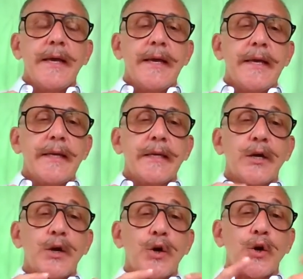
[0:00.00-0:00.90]
in
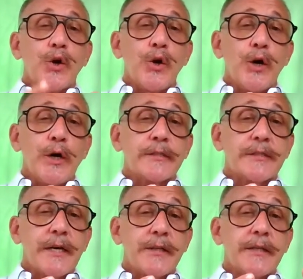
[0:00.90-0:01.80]
a
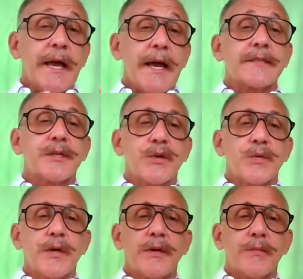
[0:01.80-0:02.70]
cell that hasn't
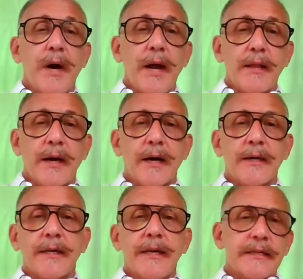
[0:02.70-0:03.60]
created
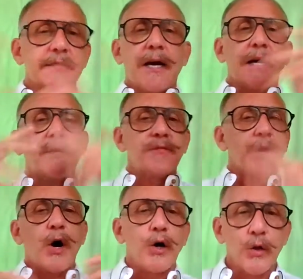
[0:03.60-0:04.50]
myelin, it's kind of
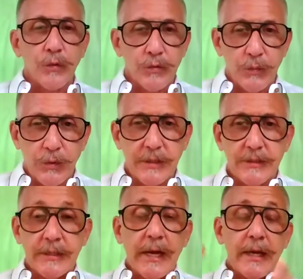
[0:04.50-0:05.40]
all over the
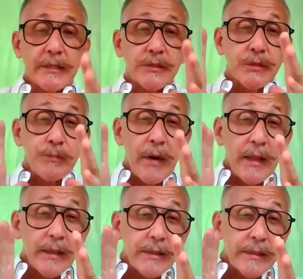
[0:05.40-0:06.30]
place. And actually,
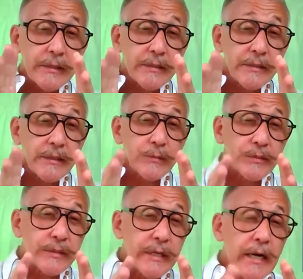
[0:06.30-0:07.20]
myelin actually
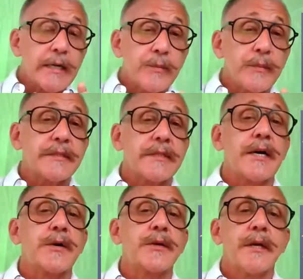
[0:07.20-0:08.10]
helps calm it
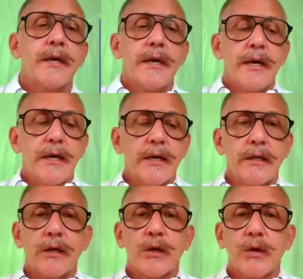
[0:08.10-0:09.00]
down
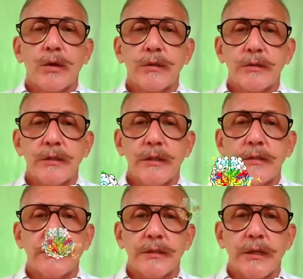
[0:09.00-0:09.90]
and
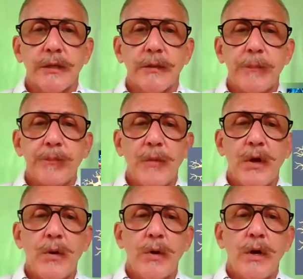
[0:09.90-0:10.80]
insulate it.
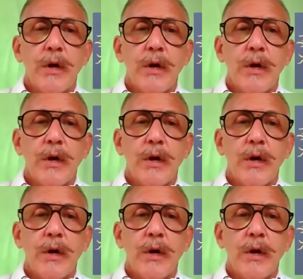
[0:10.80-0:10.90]
Now,